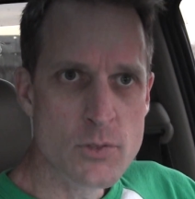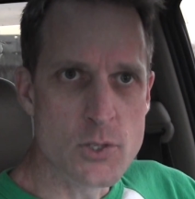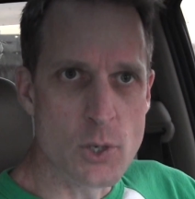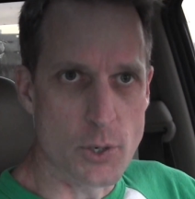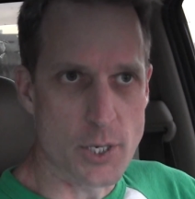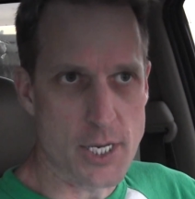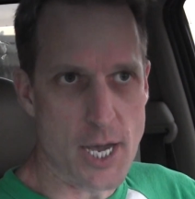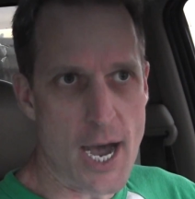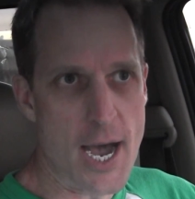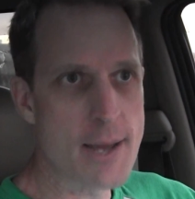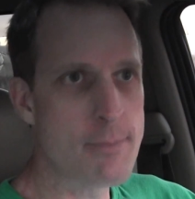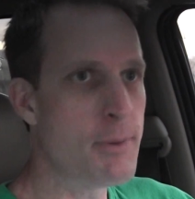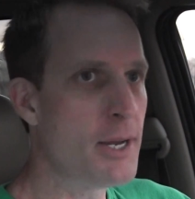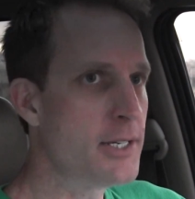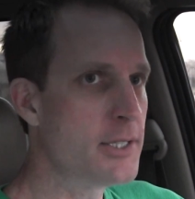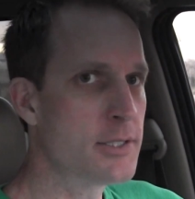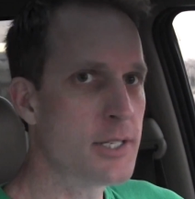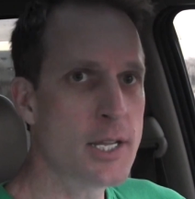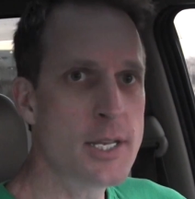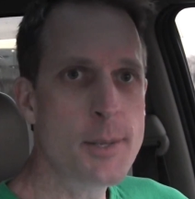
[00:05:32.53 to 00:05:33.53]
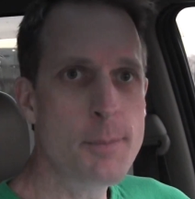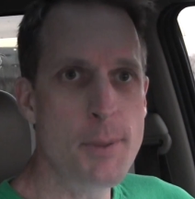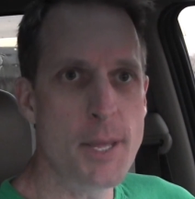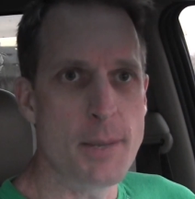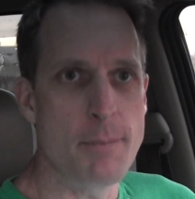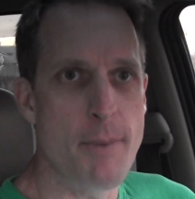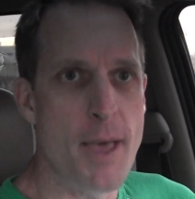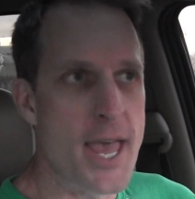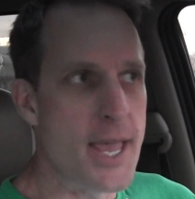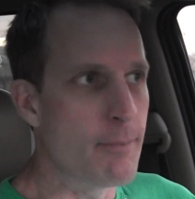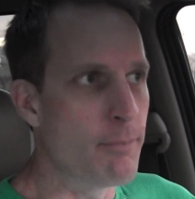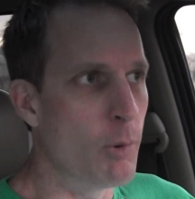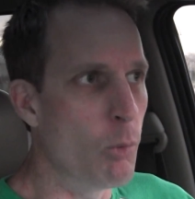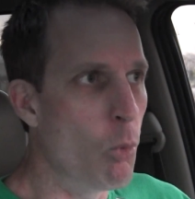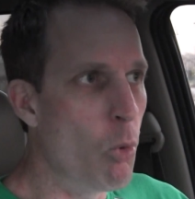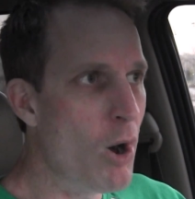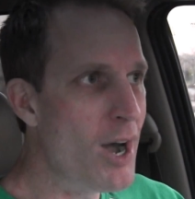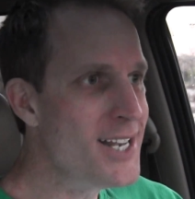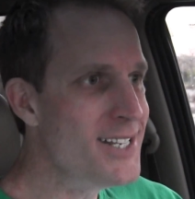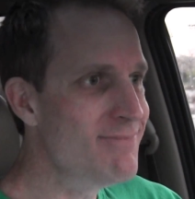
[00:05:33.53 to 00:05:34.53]
So a God might have done the Big Bang,
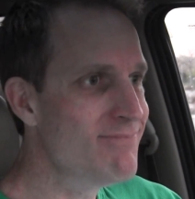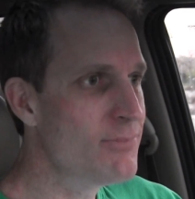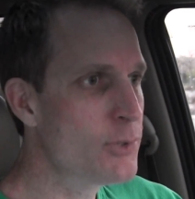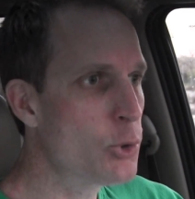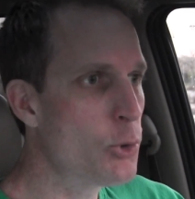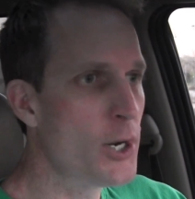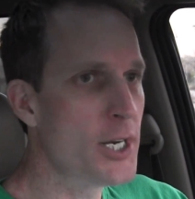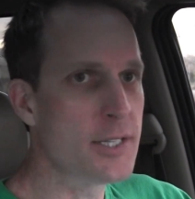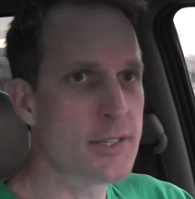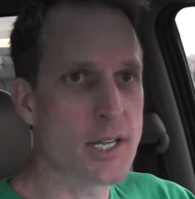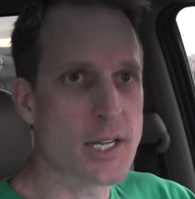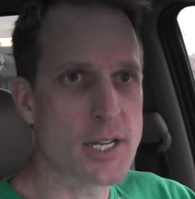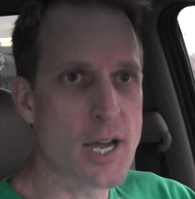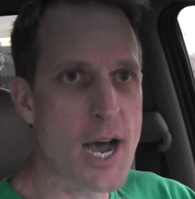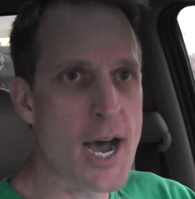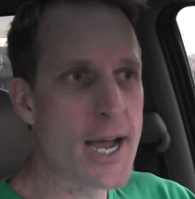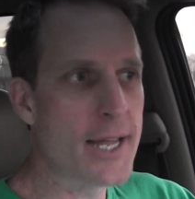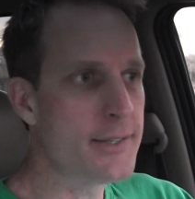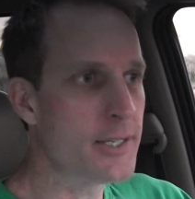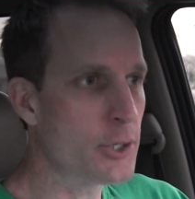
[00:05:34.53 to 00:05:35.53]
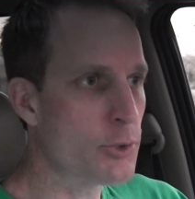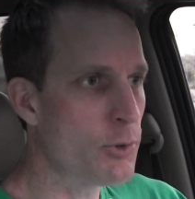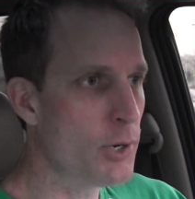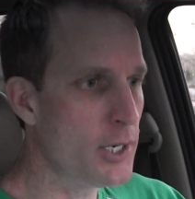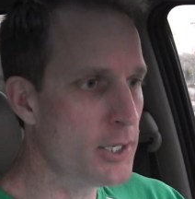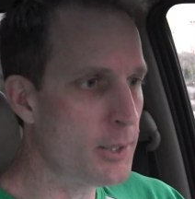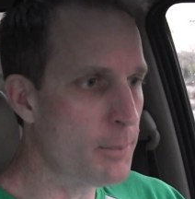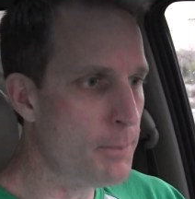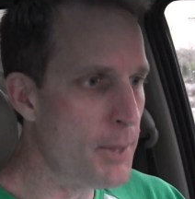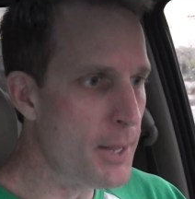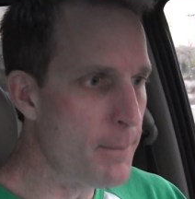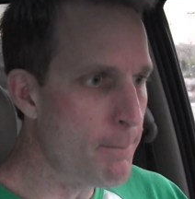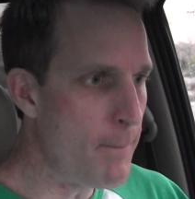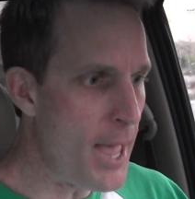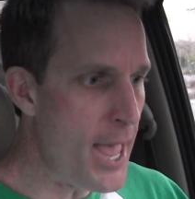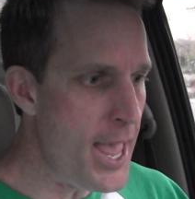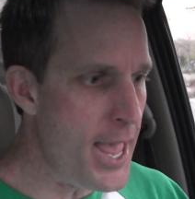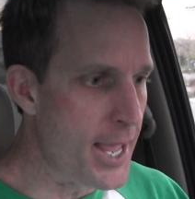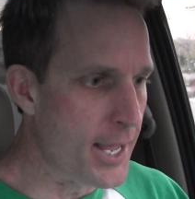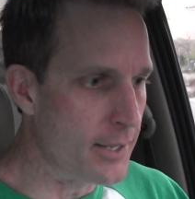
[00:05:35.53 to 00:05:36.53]
but what created the God that created the Big
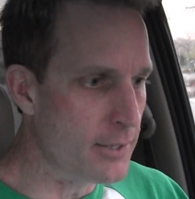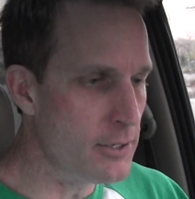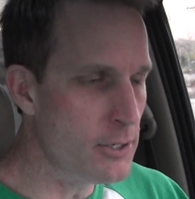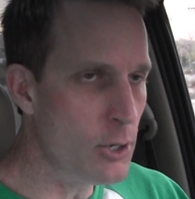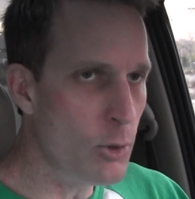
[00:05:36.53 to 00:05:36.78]
Bang?